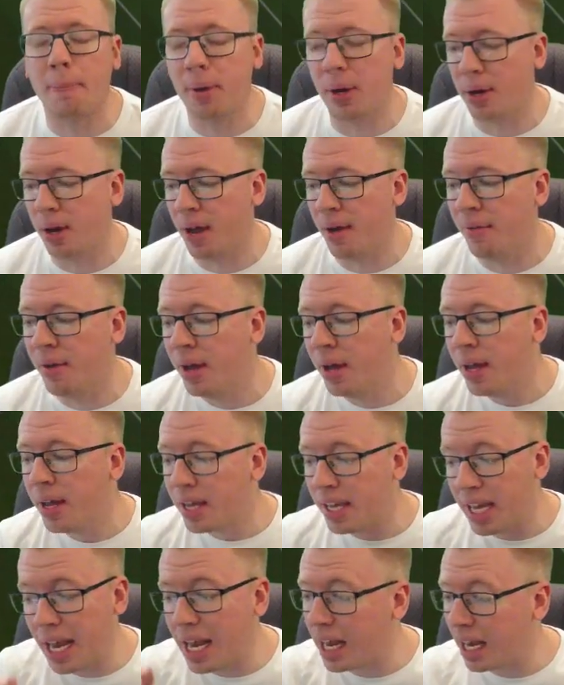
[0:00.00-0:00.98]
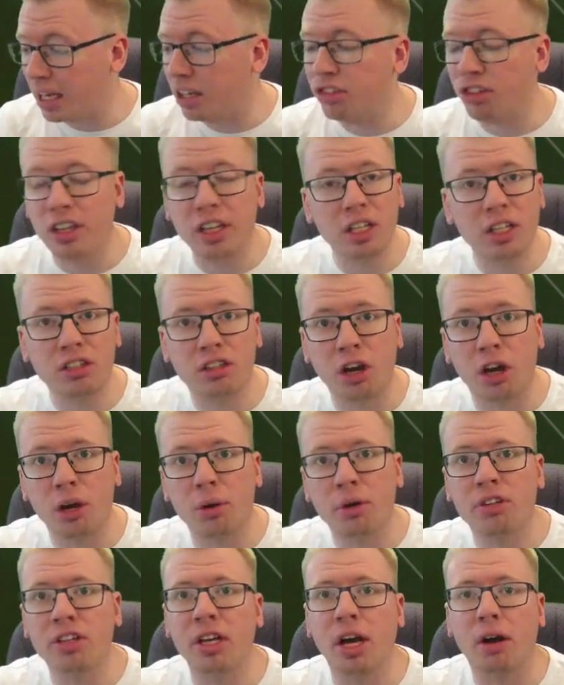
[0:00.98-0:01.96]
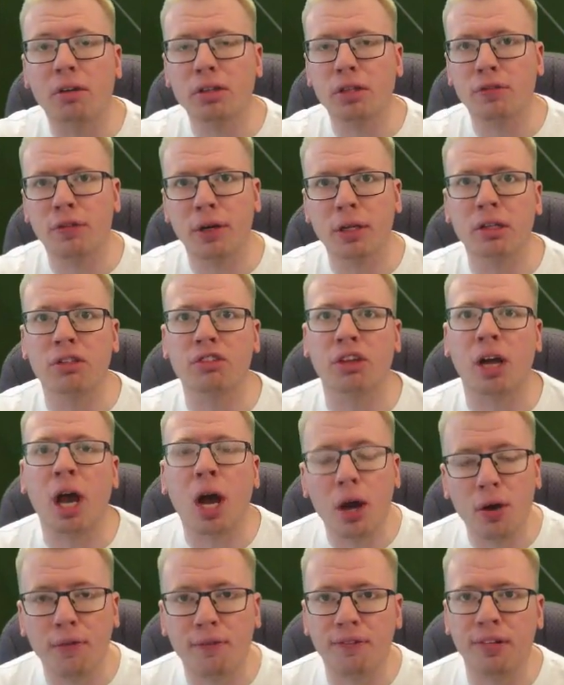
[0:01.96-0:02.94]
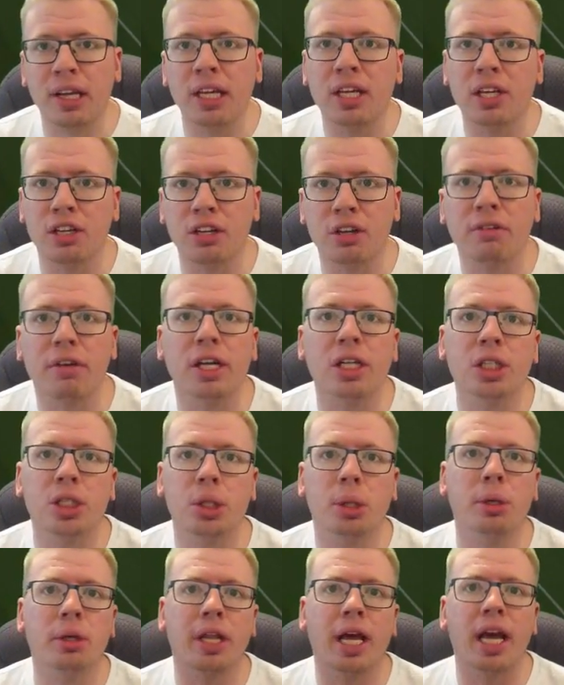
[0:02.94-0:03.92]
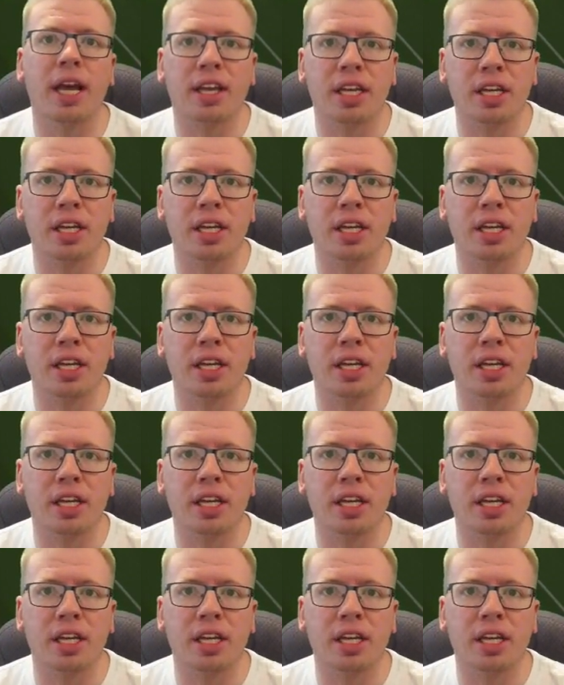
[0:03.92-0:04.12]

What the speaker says: But yeah, you're going to see the entirety of the final. So hopefully you do enjoy that.